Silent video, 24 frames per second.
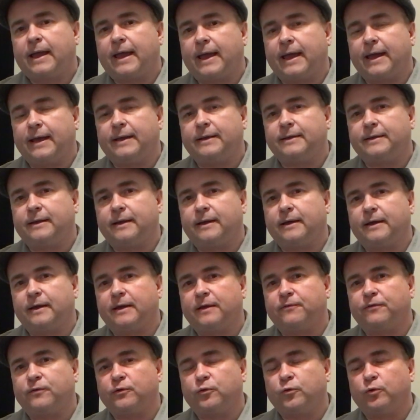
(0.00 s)
And
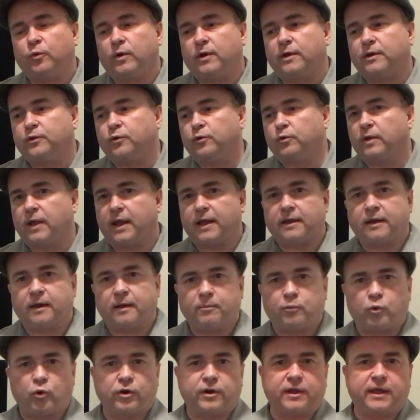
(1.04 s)
if you do like
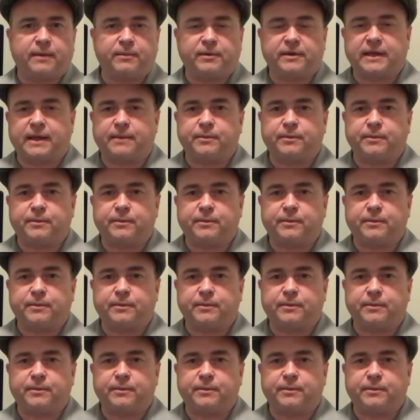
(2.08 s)
board gaming,